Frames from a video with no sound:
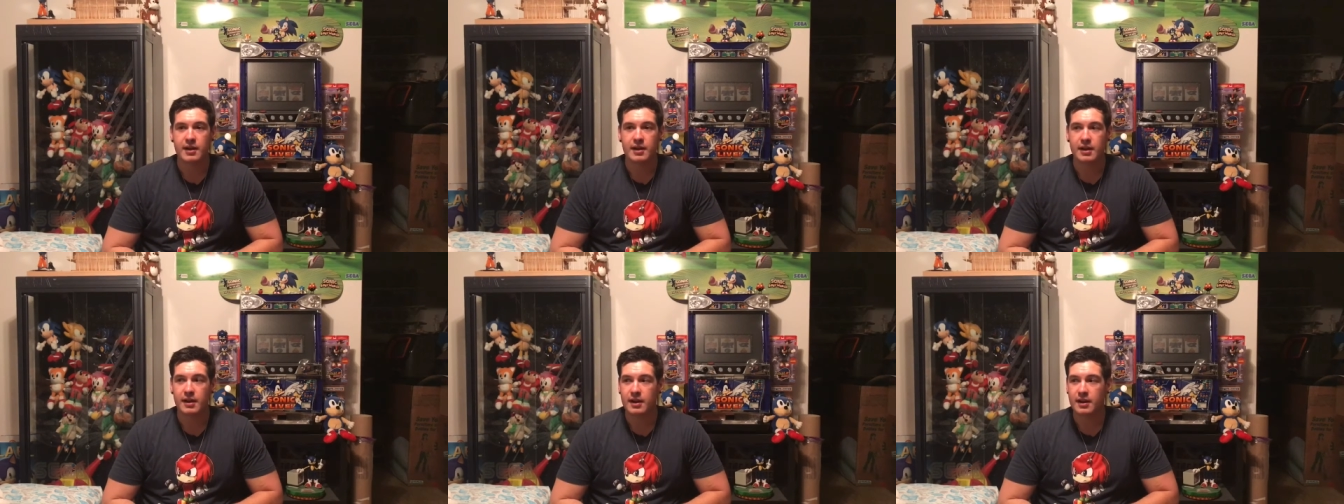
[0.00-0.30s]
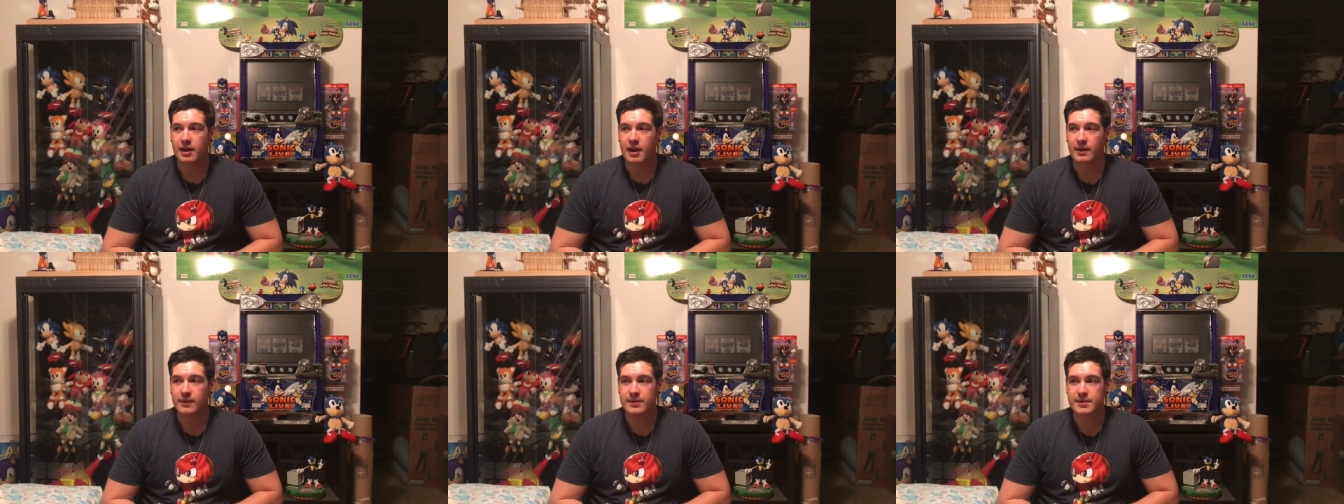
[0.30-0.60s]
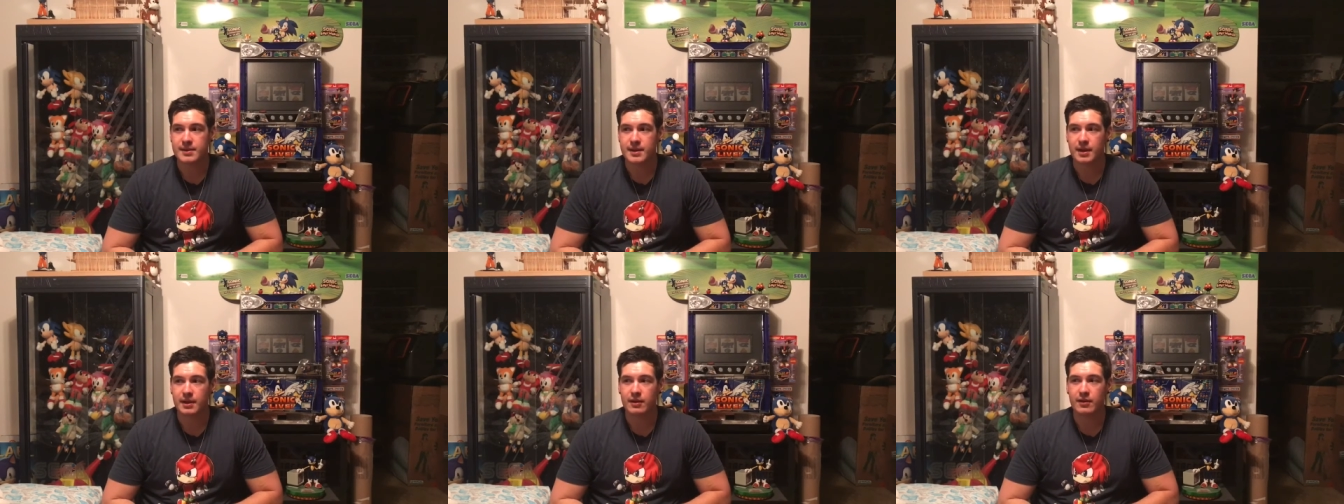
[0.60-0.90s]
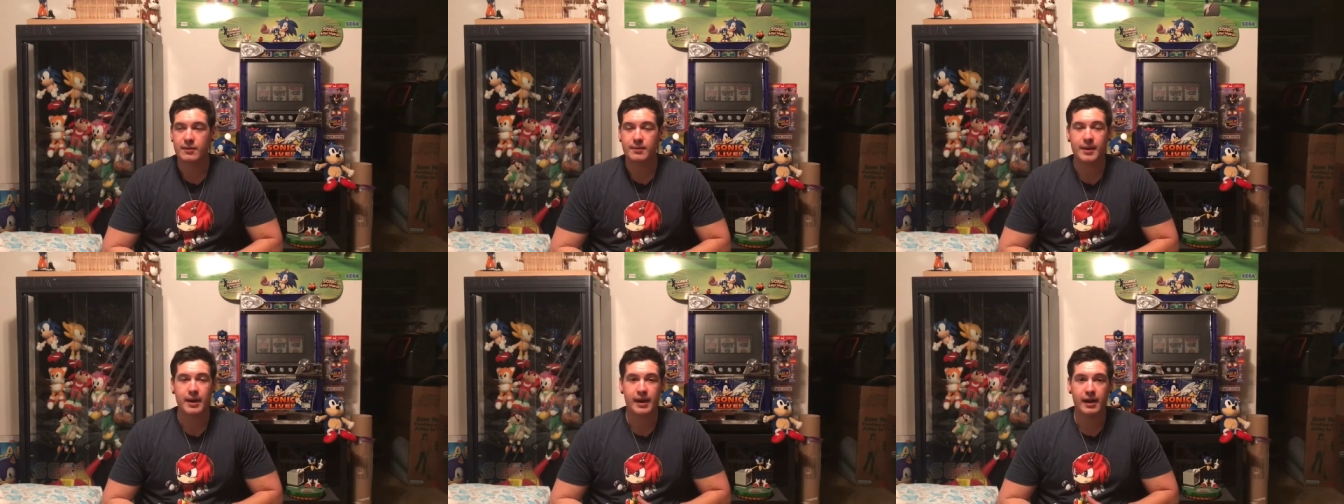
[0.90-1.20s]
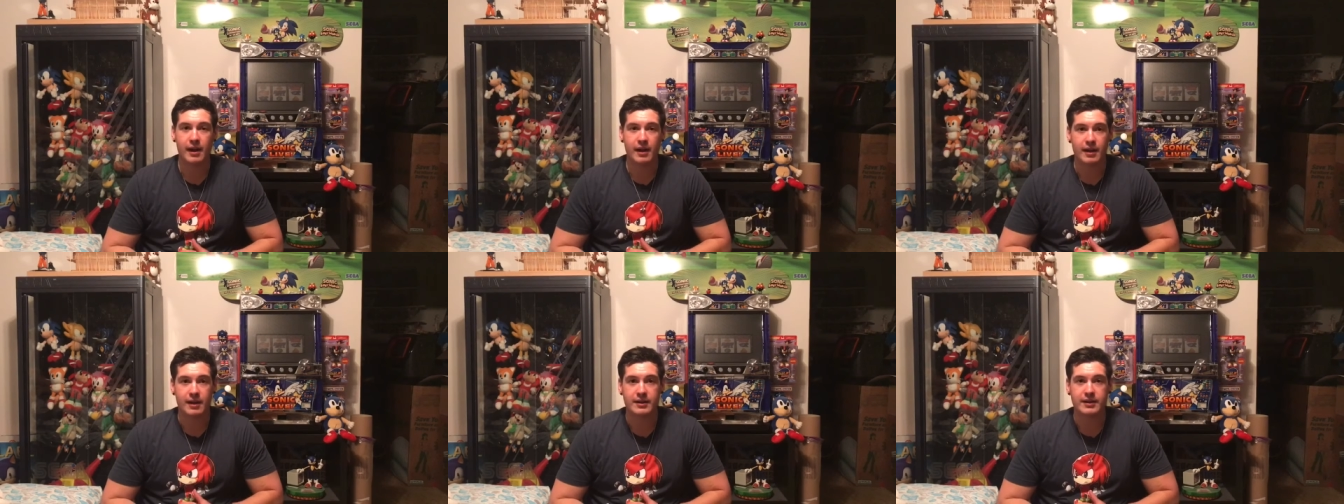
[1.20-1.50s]
And I was like, oh my
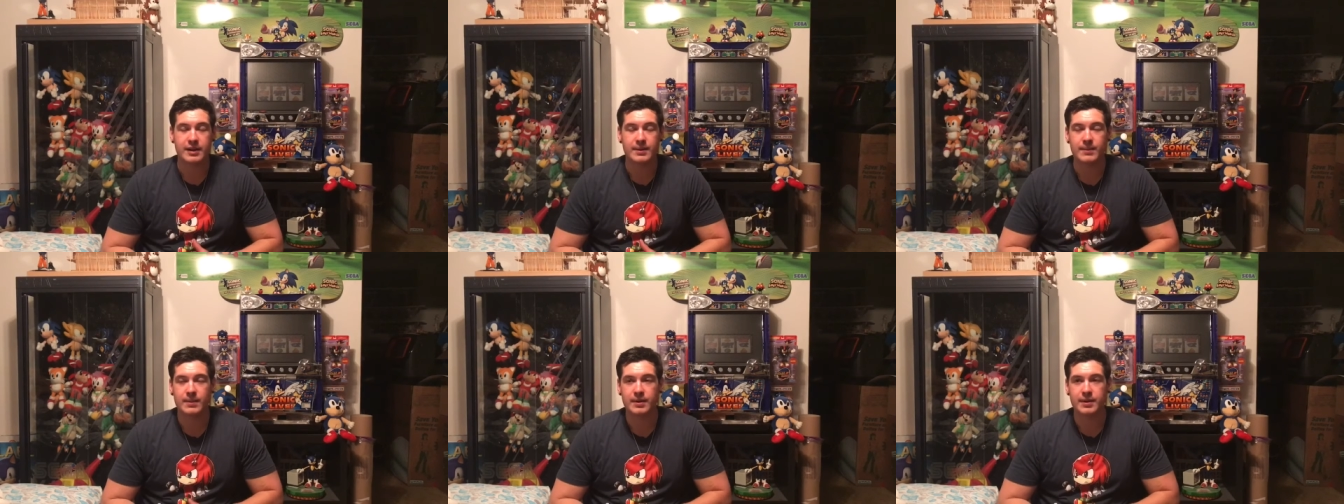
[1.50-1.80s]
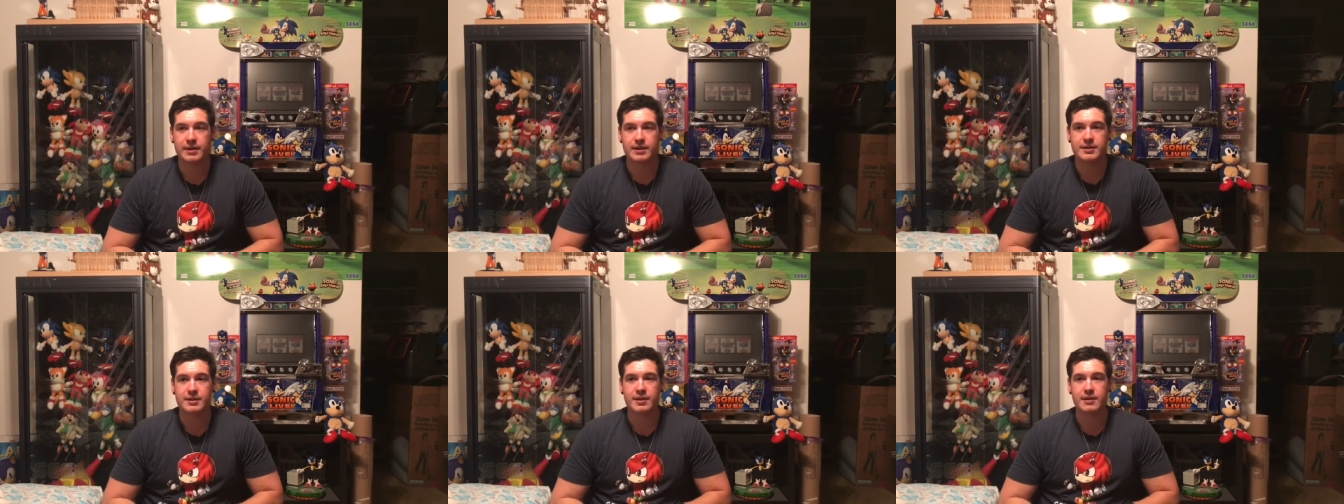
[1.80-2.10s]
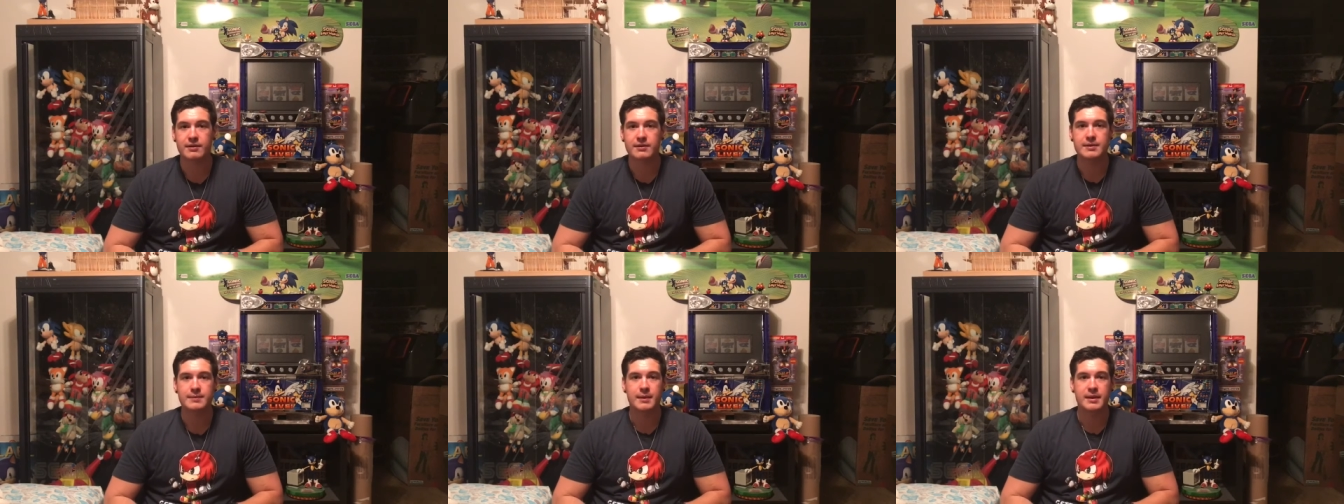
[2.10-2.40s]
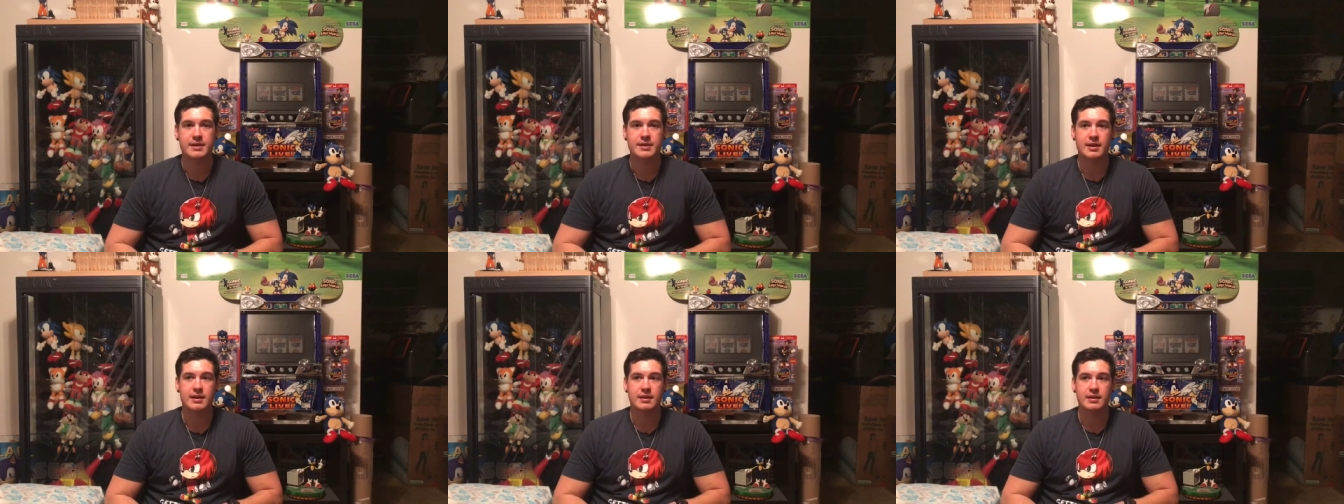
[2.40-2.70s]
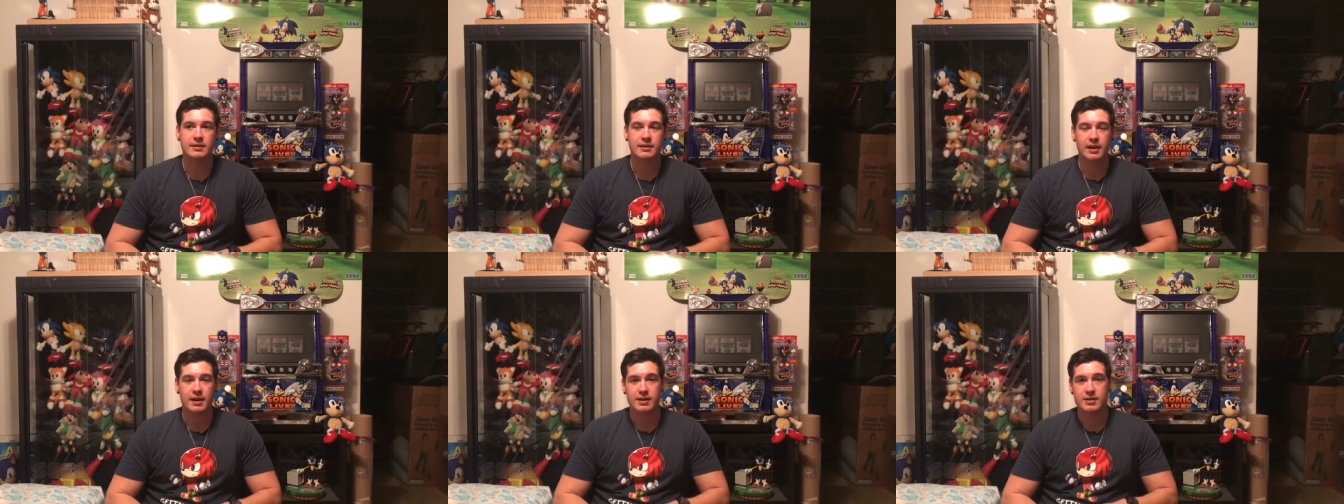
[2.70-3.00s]
god, I need one of these coats in my
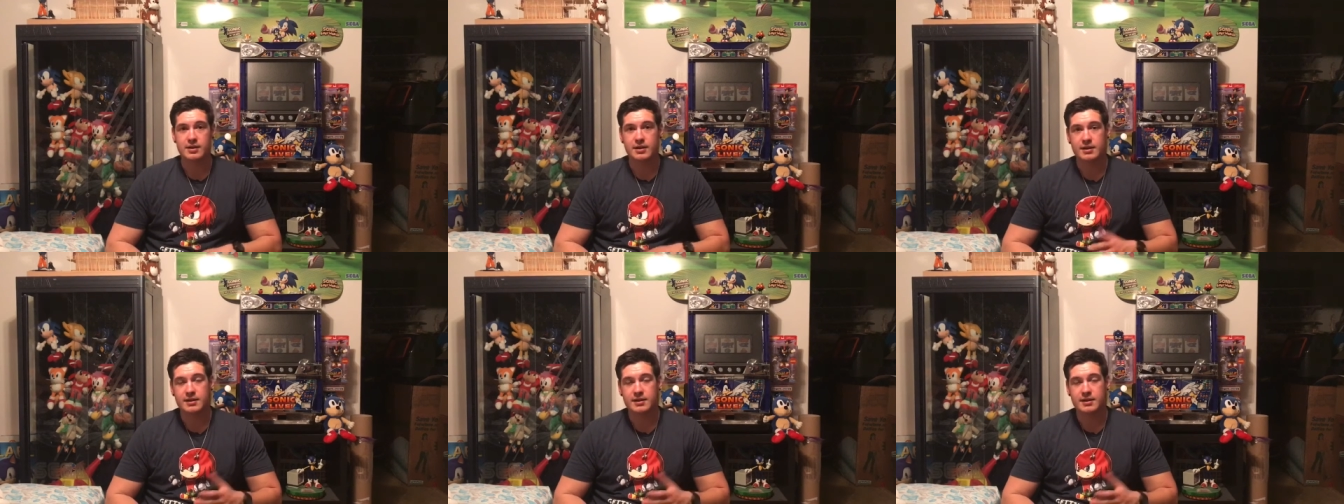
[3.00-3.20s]
Sonic collection,